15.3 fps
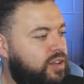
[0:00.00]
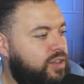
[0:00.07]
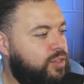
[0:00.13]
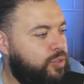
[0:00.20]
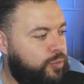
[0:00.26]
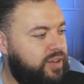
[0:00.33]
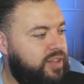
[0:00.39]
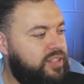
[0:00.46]

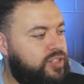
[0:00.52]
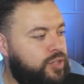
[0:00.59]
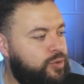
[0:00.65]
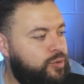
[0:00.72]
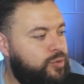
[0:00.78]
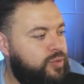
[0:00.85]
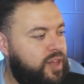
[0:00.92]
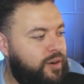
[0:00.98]
Three and
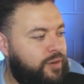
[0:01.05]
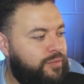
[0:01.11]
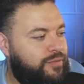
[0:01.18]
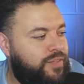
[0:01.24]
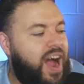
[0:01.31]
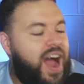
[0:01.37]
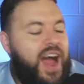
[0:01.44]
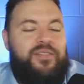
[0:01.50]
two. They are
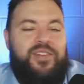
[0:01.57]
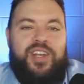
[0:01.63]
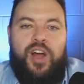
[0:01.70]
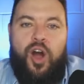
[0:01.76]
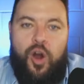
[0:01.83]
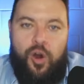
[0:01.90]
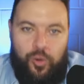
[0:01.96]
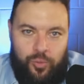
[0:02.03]
five and
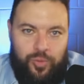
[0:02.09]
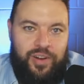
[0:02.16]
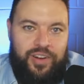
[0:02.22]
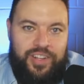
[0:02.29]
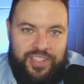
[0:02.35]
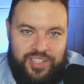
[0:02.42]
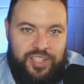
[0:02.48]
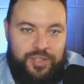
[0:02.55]
oh
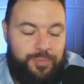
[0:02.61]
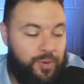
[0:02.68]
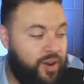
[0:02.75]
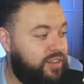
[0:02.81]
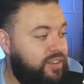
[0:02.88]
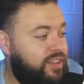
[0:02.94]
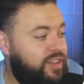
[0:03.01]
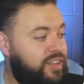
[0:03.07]
against the
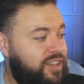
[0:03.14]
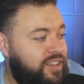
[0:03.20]
spread.